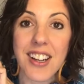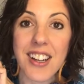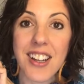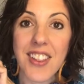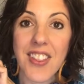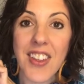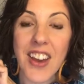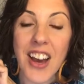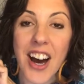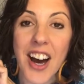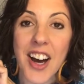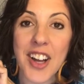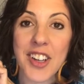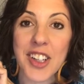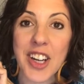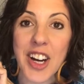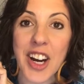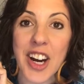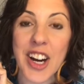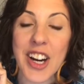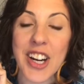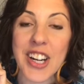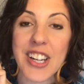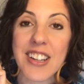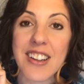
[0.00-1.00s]
the On
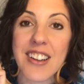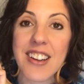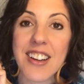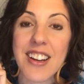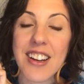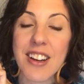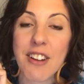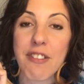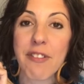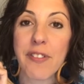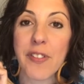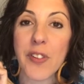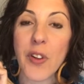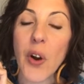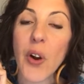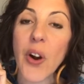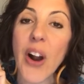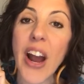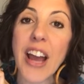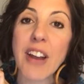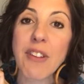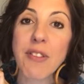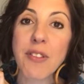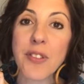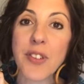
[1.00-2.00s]
Guard
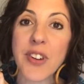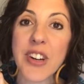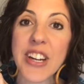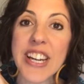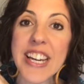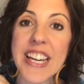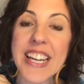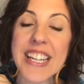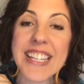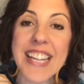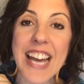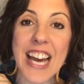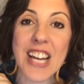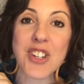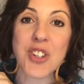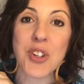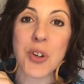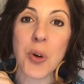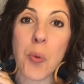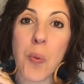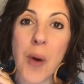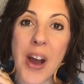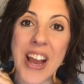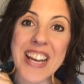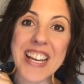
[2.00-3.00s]
fluoride-free
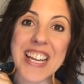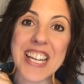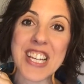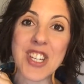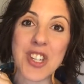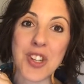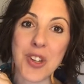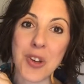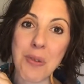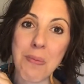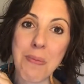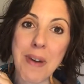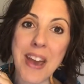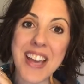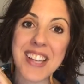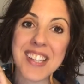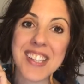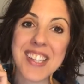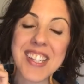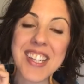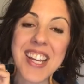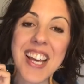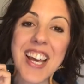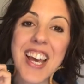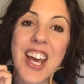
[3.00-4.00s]
natural whitening
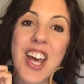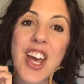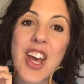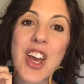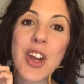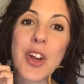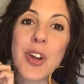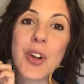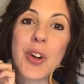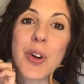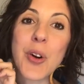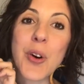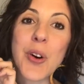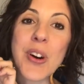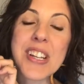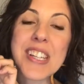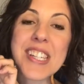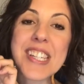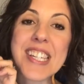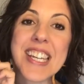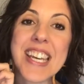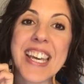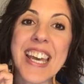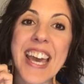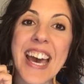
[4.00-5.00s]
toothpaste. You're going
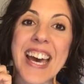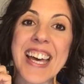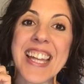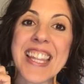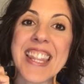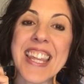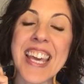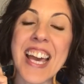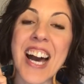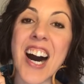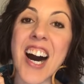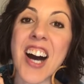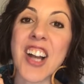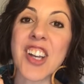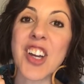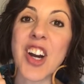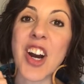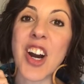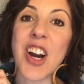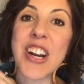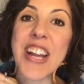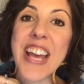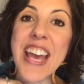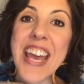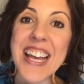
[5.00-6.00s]
to get the On
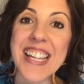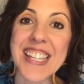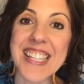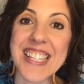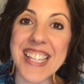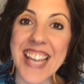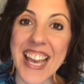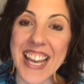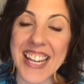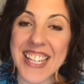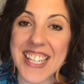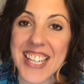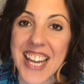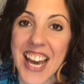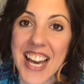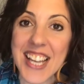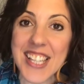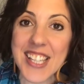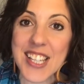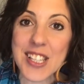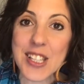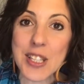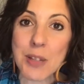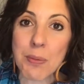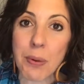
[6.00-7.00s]
Guard Hand
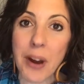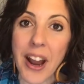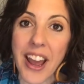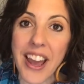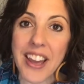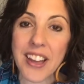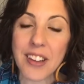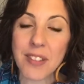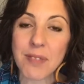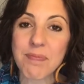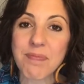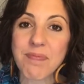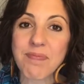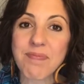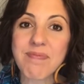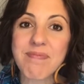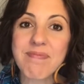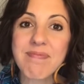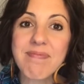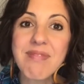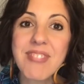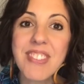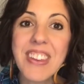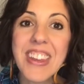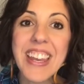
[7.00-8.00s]
Sanitizing Spray,
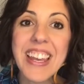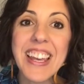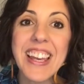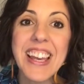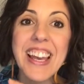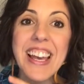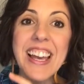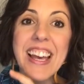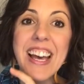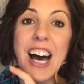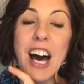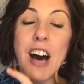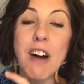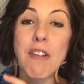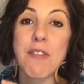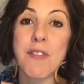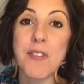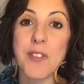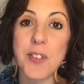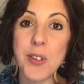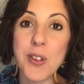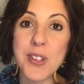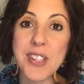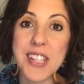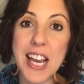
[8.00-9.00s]
a
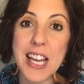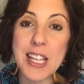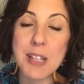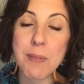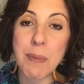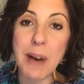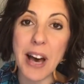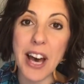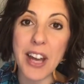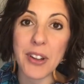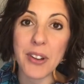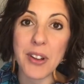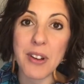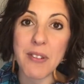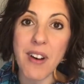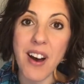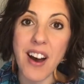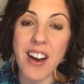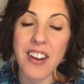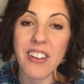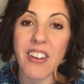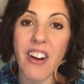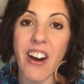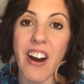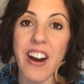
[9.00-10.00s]
full-size bottle of
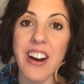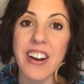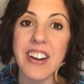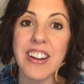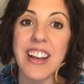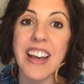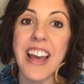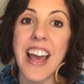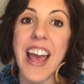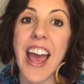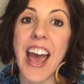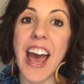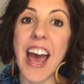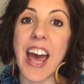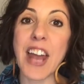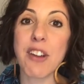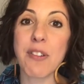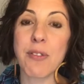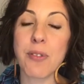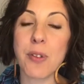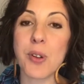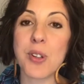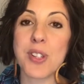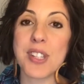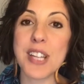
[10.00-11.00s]
On Guard, and a
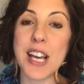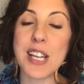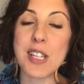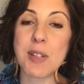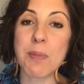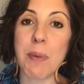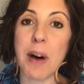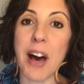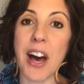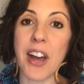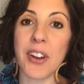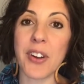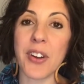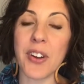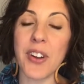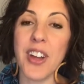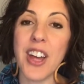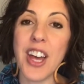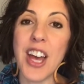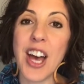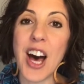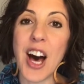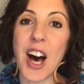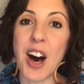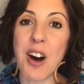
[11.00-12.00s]
full-size bottle
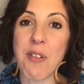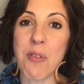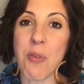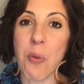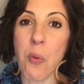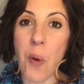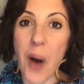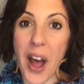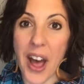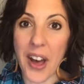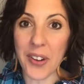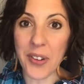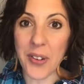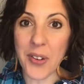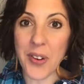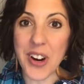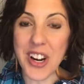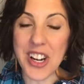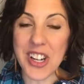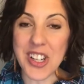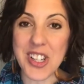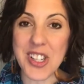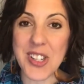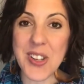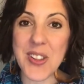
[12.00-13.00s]
of Wild
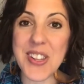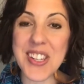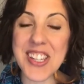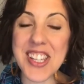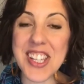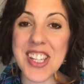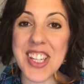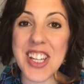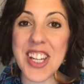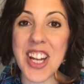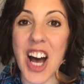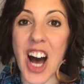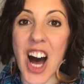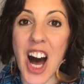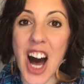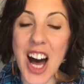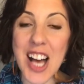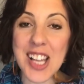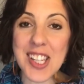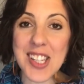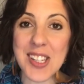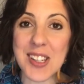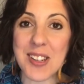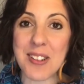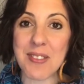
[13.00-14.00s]
Orange. So this is an
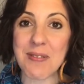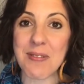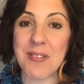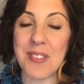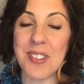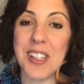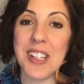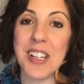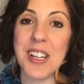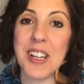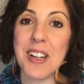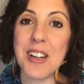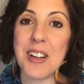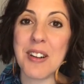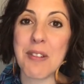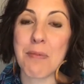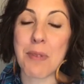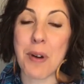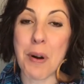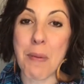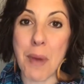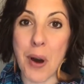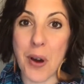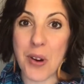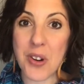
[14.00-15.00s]
awesome
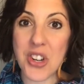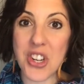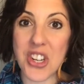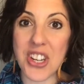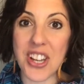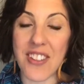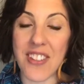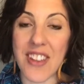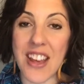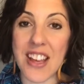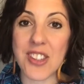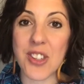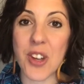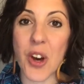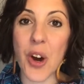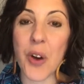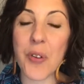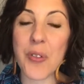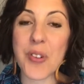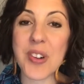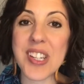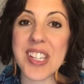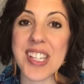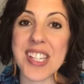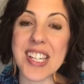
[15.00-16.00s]
promotion that's
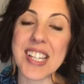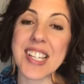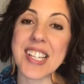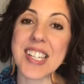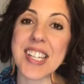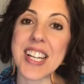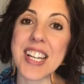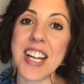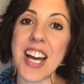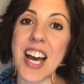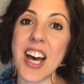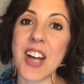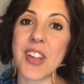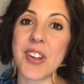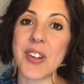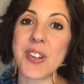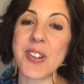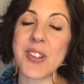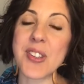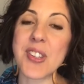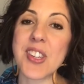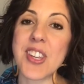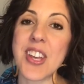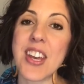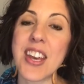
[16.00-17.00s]
over
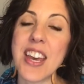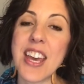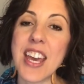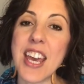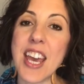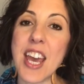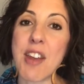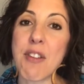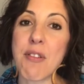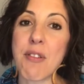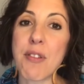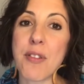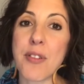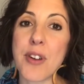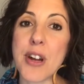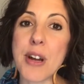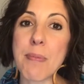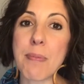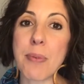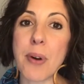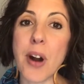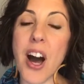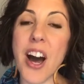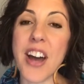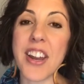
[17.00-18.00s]
$60 in free
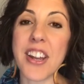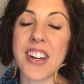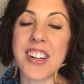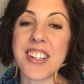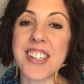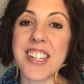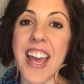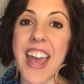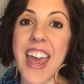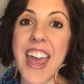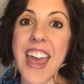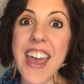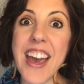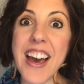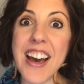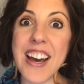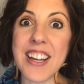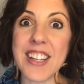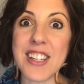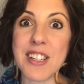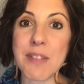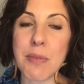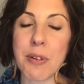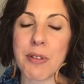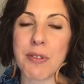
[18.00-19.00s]
product.
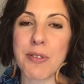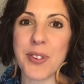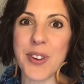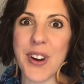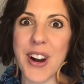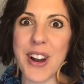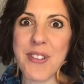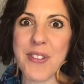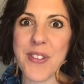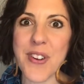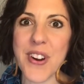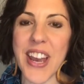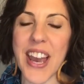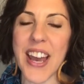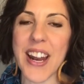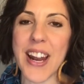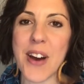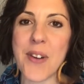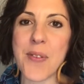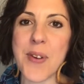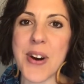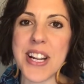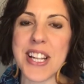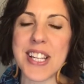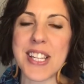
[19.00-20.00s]
And before I forget, I
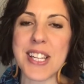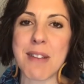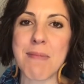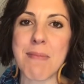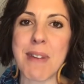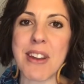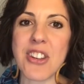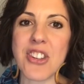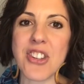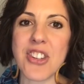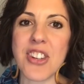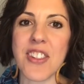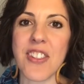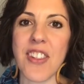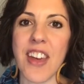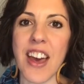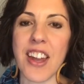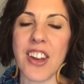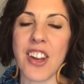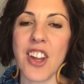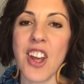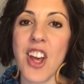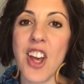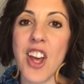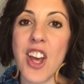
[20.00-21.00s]
wanted to mention
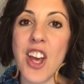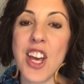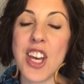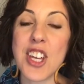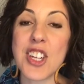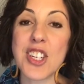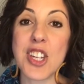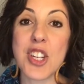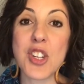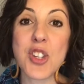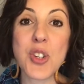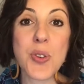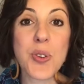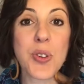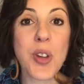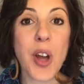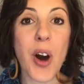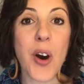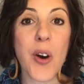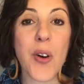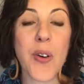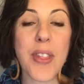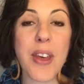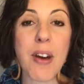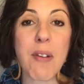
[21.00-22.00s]
that, did you
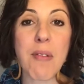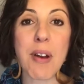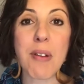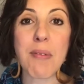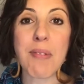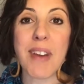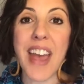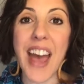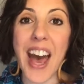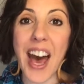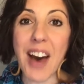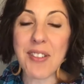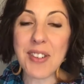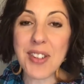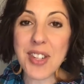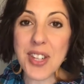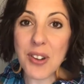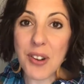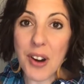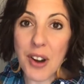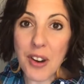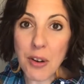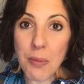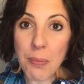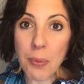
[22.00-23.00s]
know that when we have a
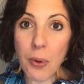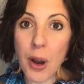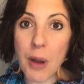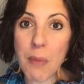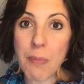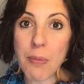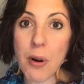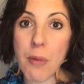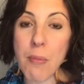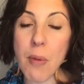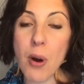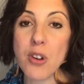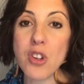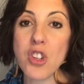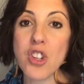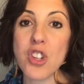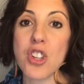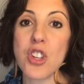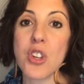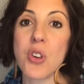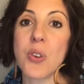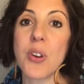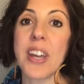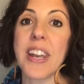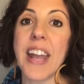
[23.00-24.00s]
200-point promotion,
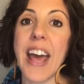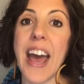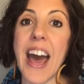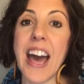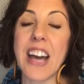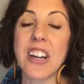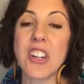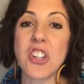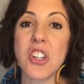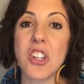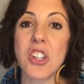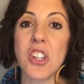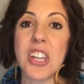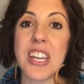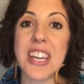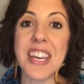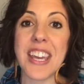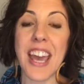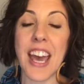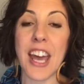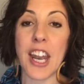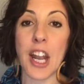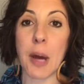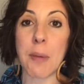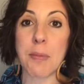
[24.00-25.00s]
you can actually
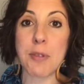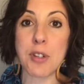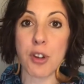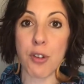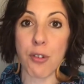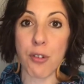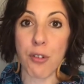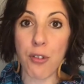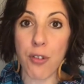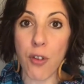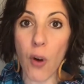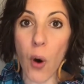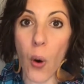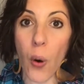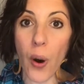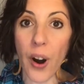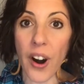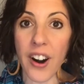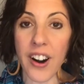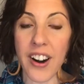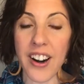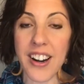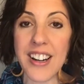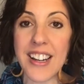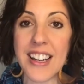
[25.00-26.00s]
get up to
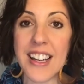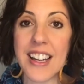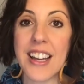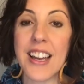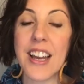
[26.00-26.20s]
4